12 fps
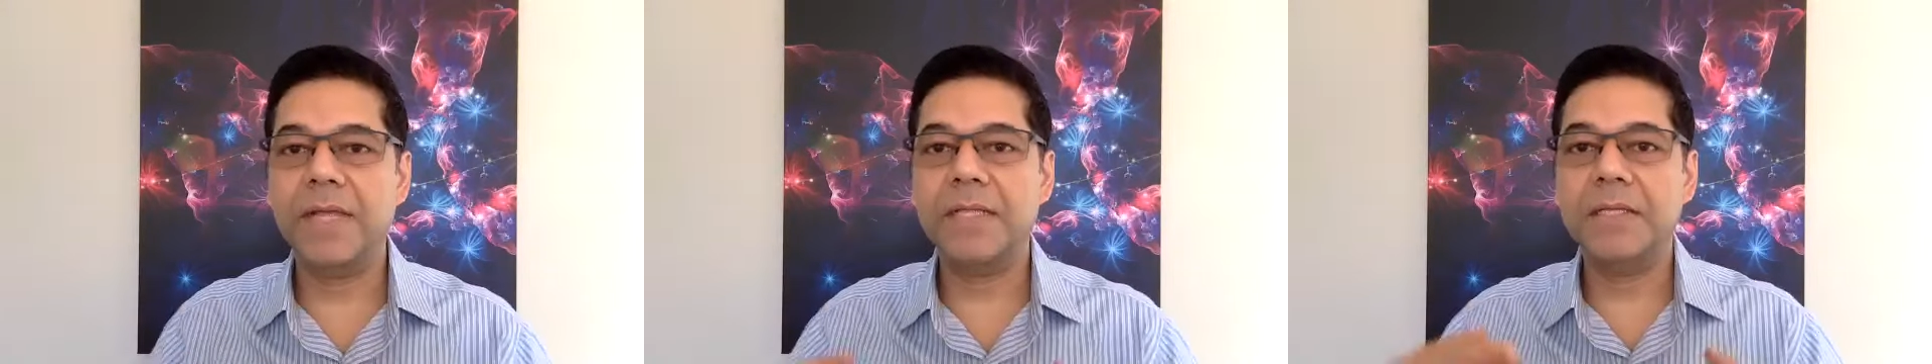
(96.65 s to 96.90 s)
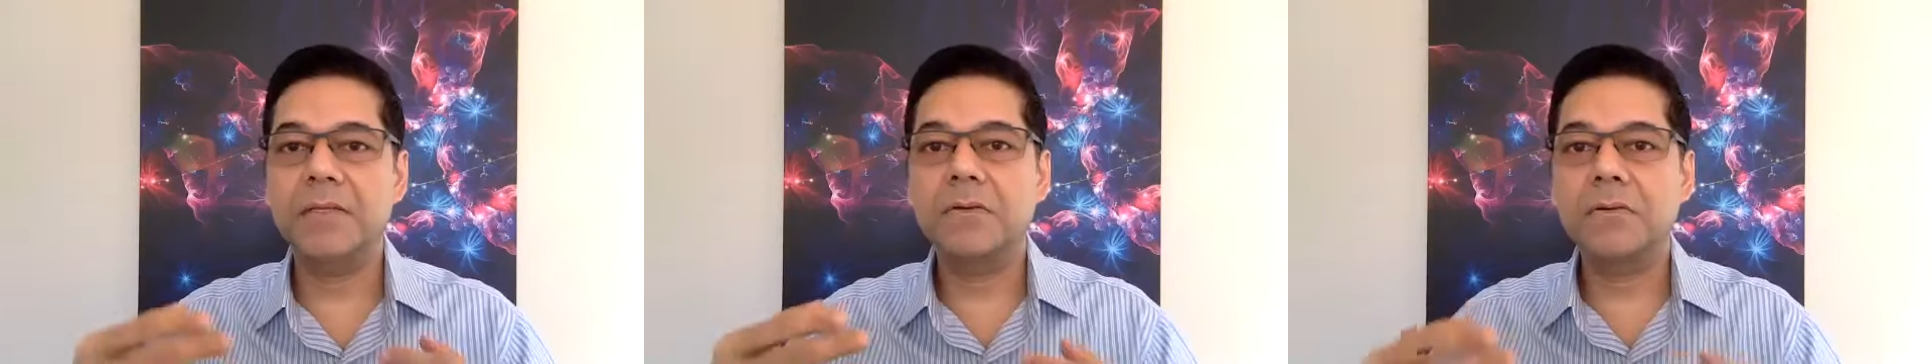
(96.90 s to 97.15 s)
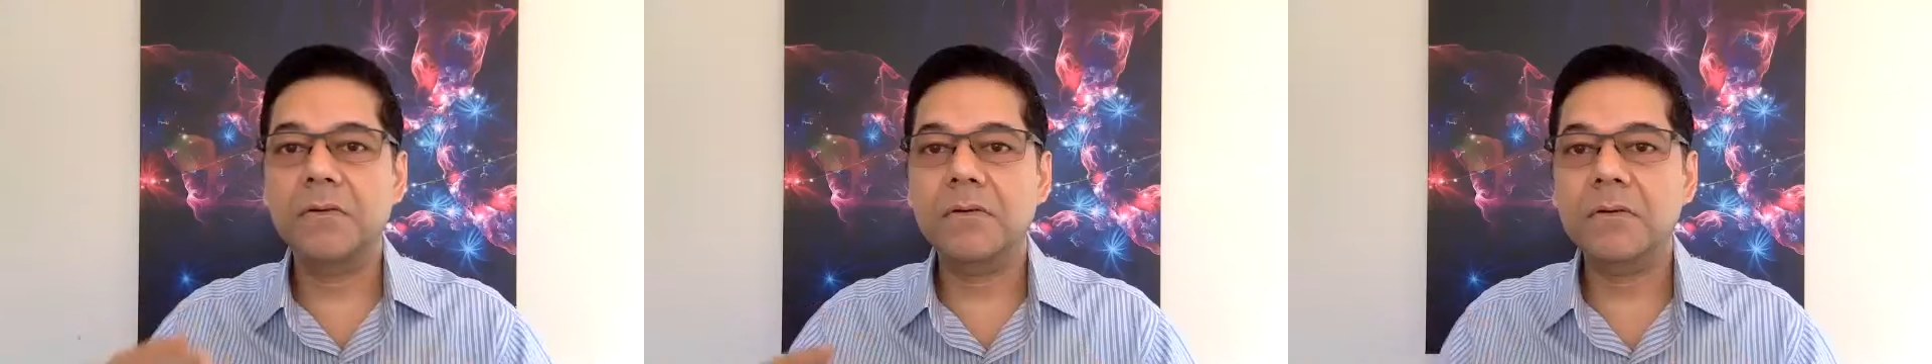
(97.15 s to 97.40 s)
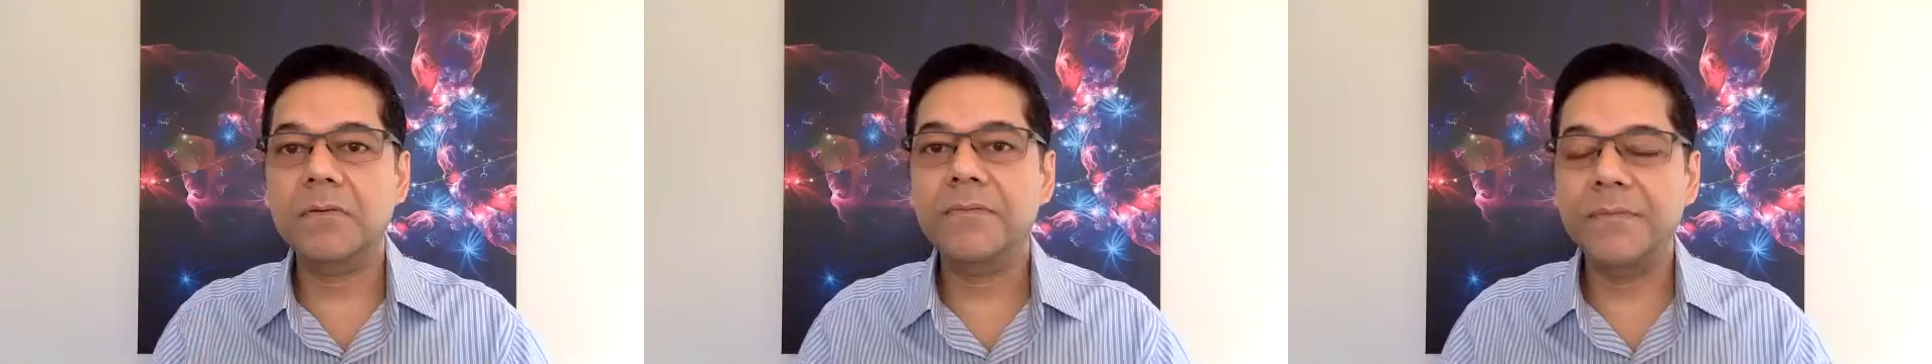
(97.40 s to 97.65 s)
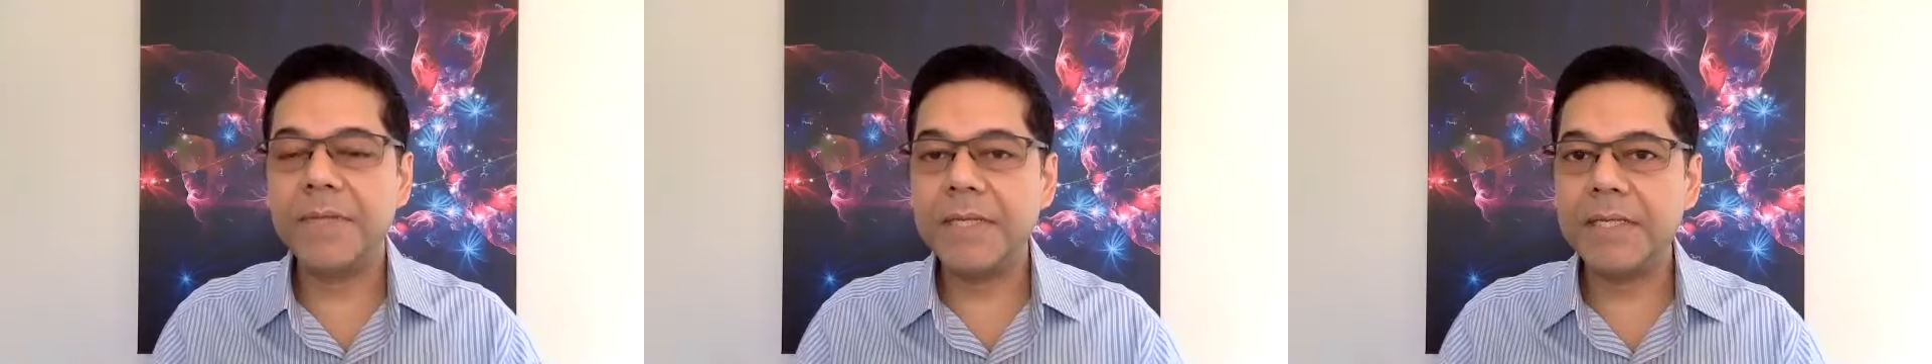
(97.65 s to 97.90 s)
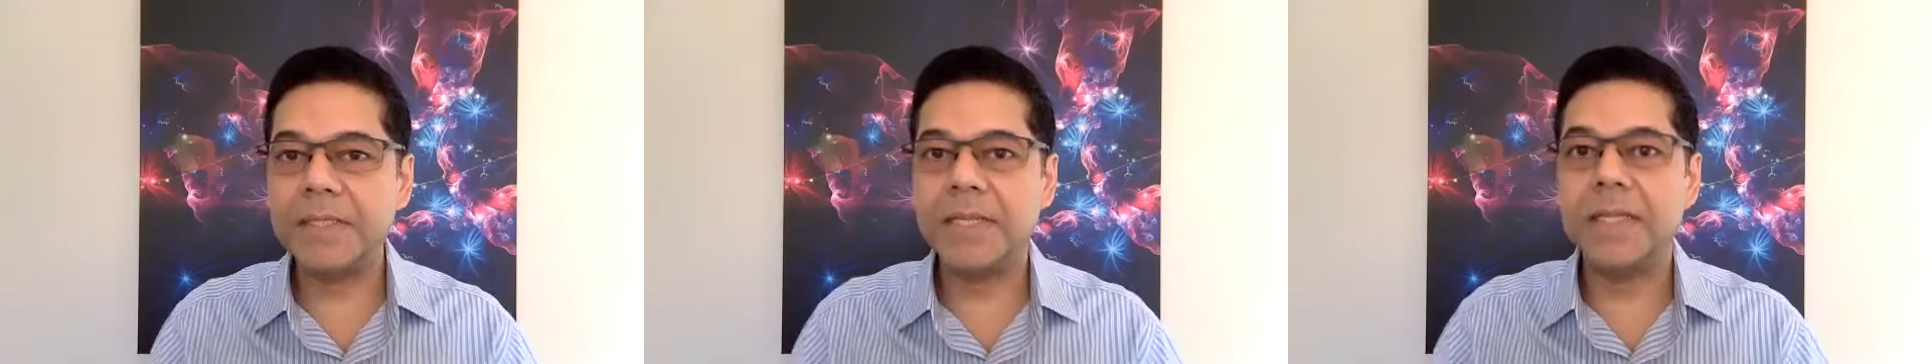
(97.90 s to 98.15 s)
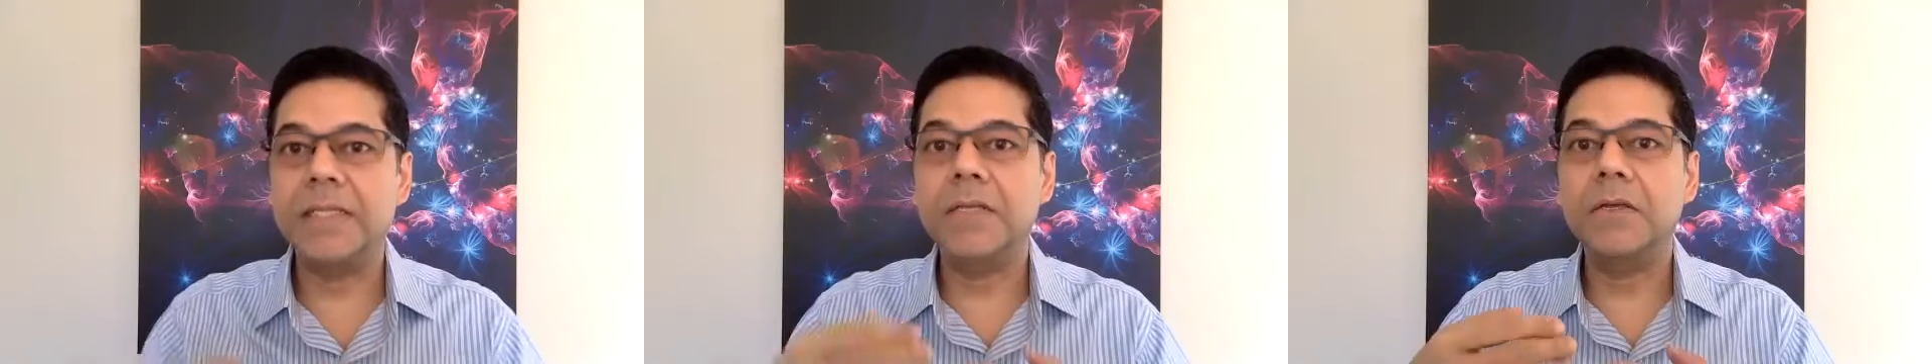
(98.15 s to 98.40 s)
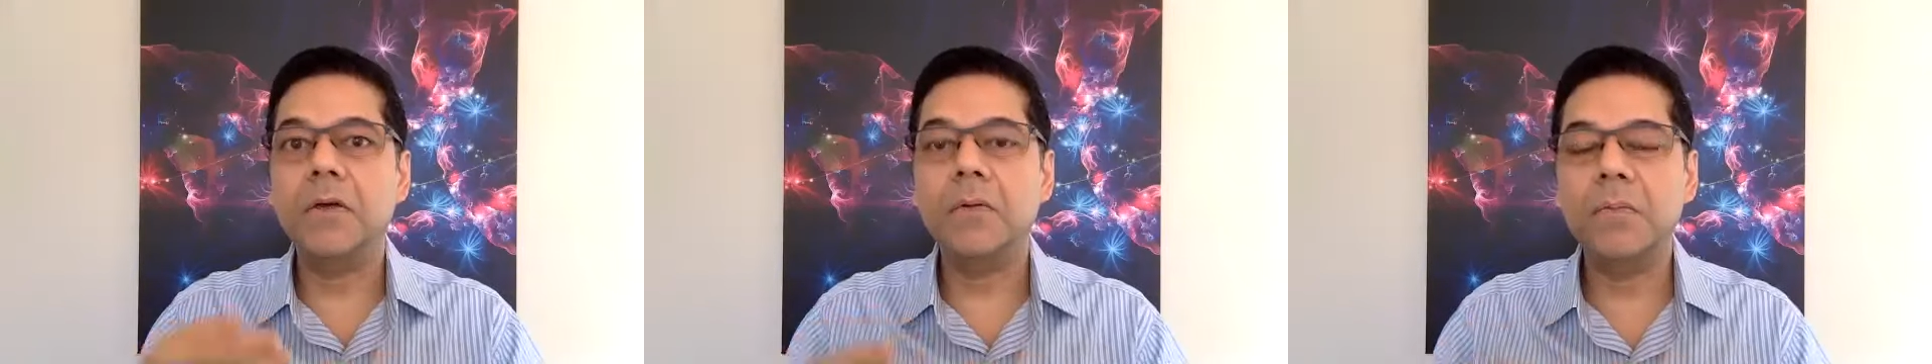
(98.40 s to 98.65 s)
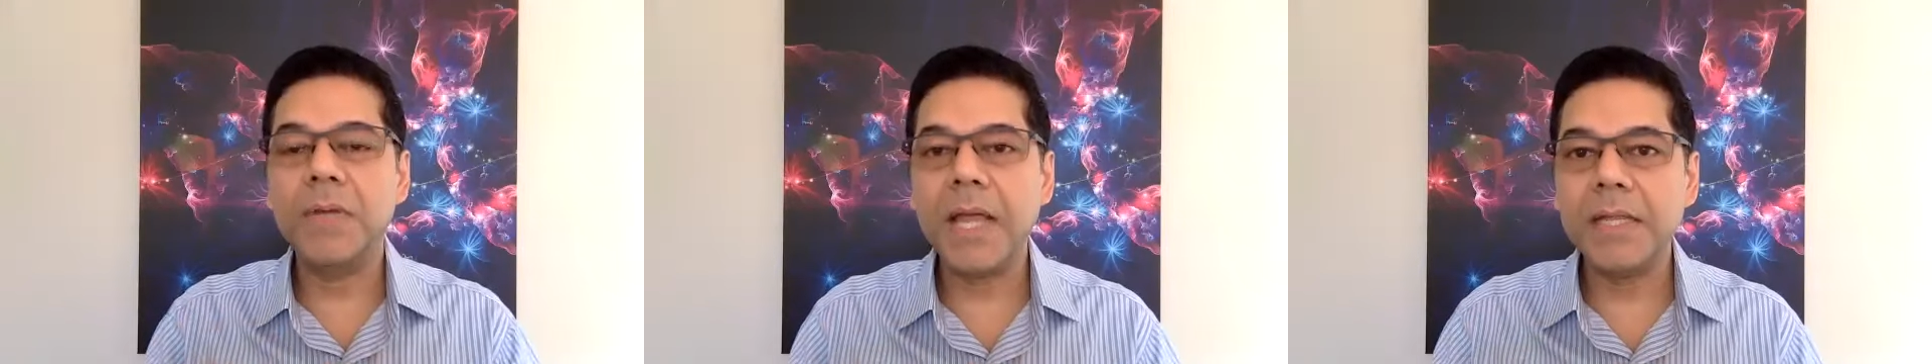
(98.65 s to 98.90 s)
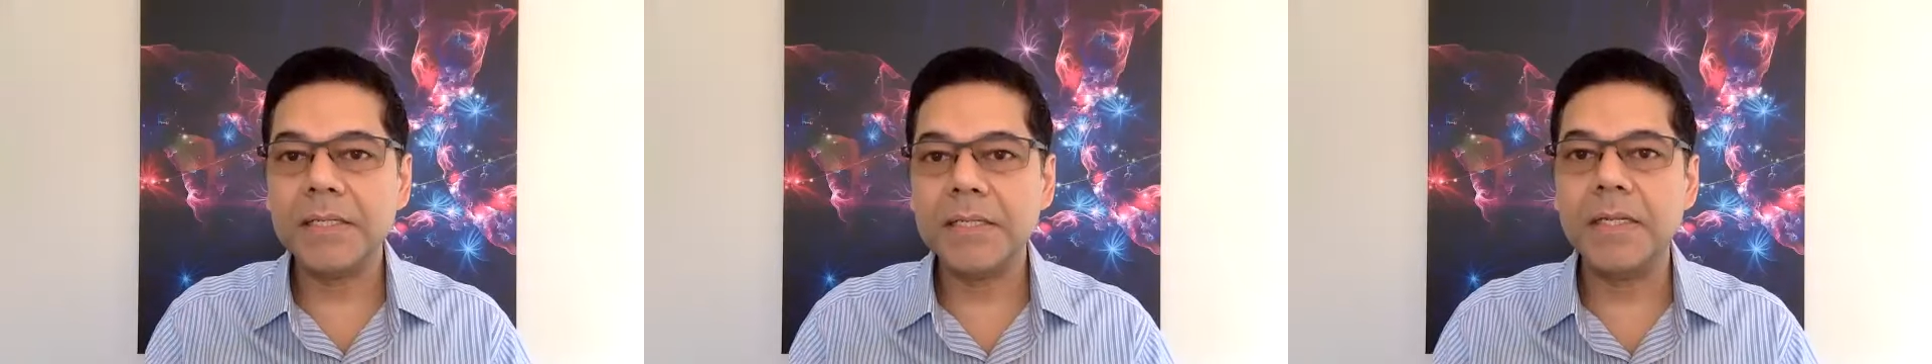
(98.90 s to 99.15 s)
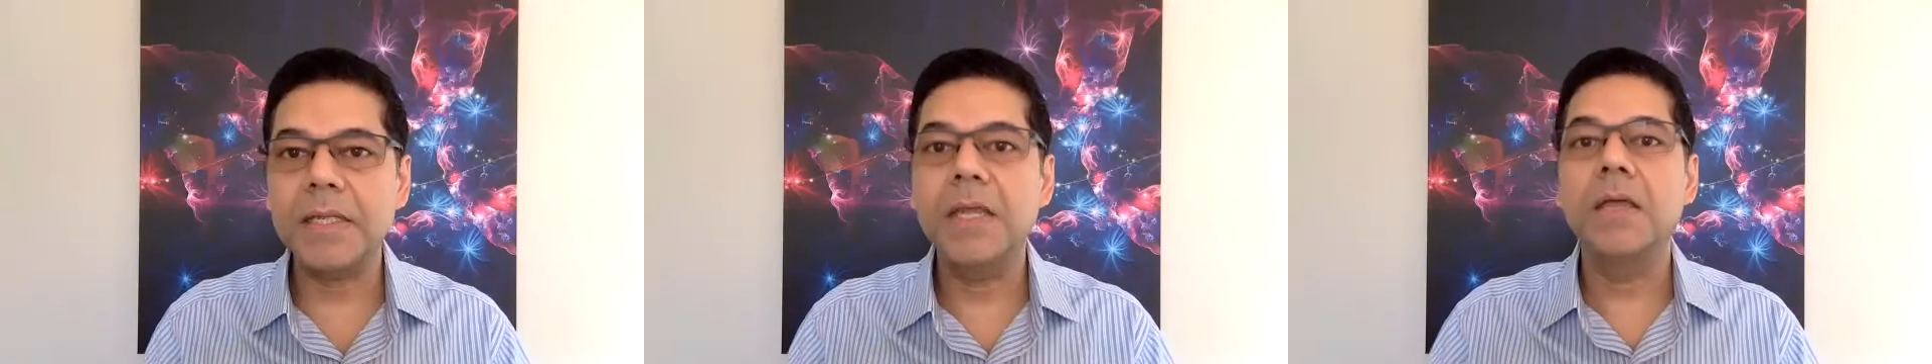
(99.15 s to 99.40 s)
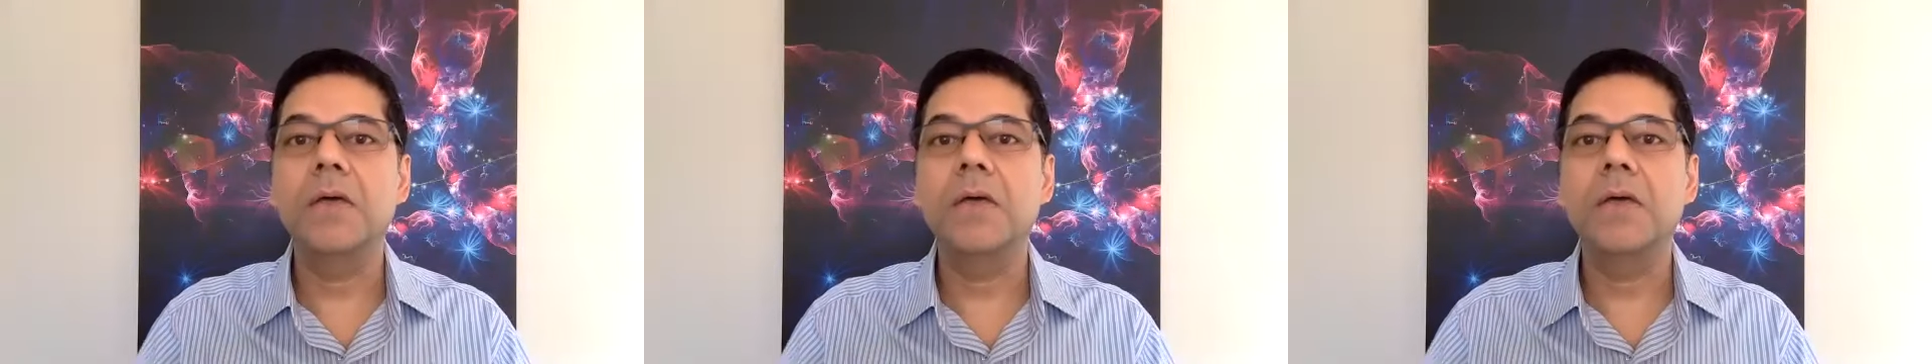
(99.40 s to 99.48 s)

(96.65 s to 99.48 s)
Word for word: and your field and your reality